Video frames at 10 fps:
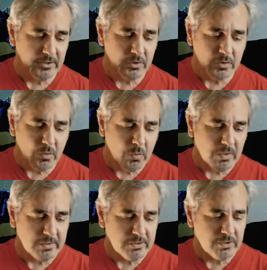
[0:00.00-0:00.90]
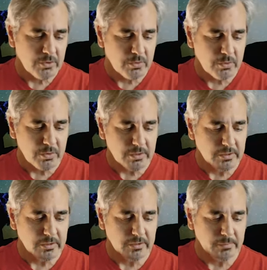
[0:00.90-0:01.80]
you don't want
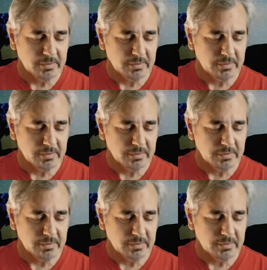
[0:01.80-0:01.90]
to